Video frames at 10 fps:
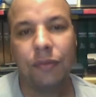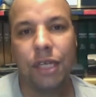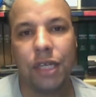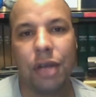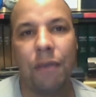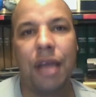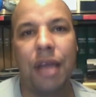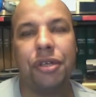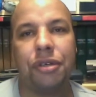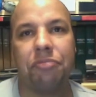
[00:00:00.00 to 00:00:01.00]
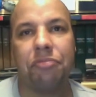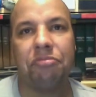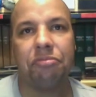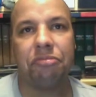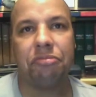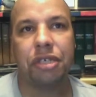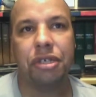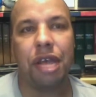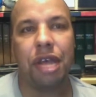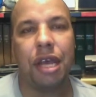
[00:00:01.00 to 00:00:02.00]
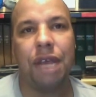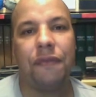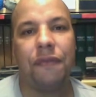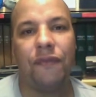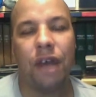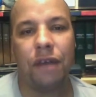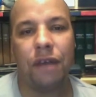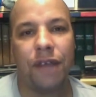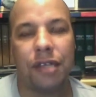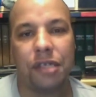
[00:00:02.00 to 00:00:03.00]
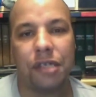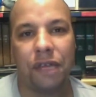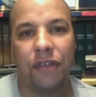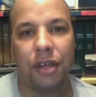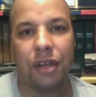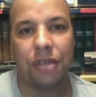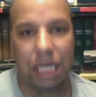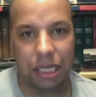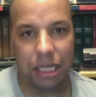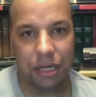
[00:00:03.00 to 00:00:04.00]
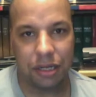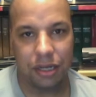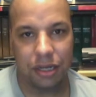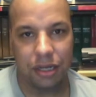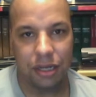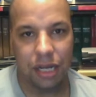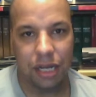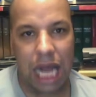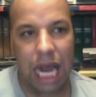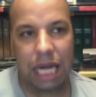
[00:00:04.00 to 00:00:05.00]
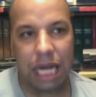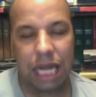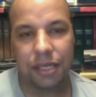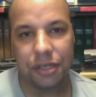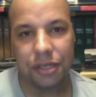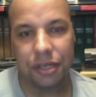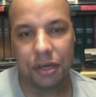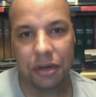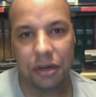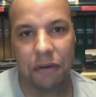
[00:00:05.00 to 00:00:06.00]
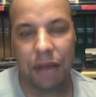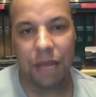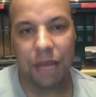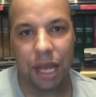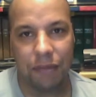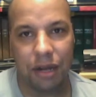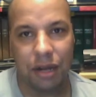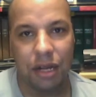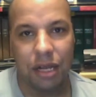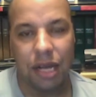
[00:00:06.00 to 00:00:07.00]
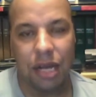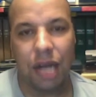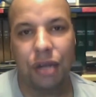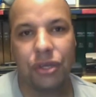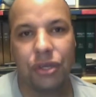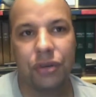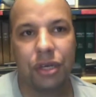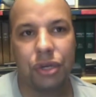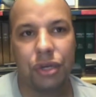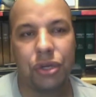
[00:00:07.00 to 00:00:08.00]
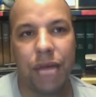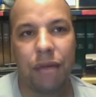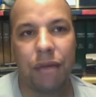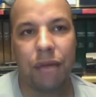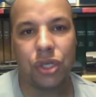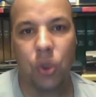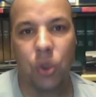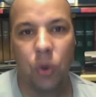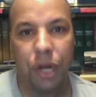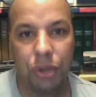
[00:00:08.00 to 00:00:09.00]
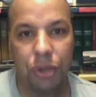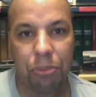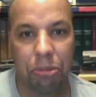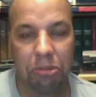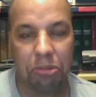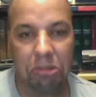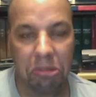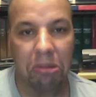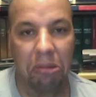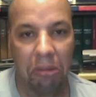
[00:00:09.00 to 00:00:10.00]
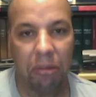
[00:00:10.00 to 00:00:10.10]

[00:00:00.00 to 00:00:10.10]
So imagine, shit, even Final Fantasy 13, and that's considered a crap game. And you took out the story, you